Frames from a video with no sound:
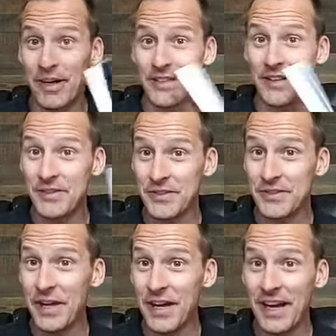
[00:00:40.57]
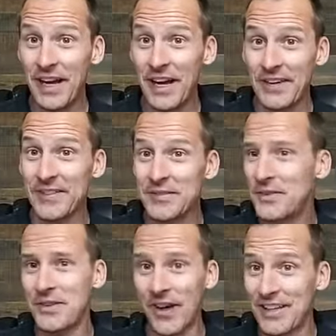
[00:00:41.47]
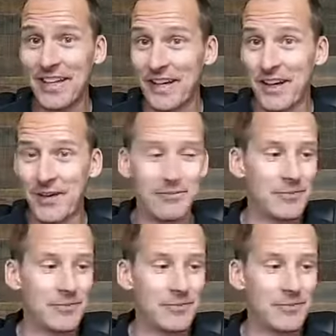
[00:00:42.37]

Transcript: And this is uh, this is not like a